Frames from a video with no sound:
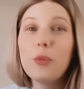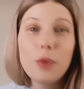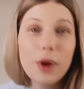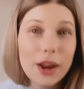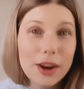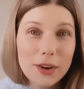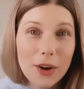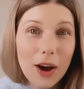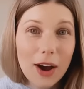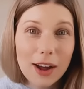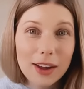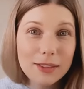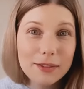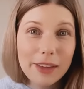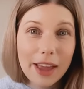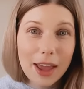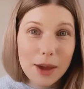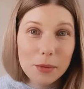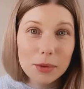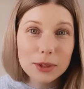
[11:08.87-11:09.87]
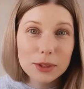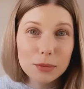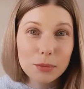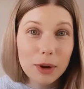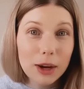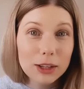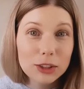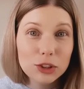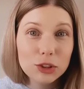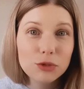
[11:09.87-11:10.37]
and not able to
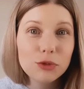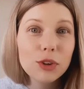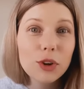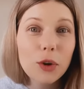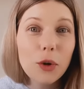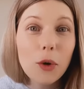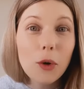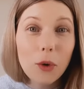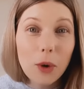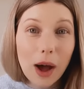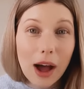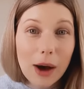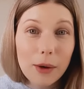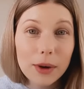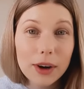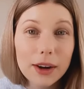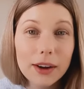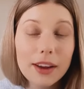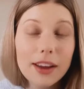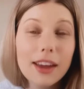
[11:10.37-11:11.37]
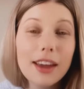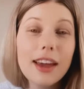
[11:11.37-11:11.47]
push for a whole hour.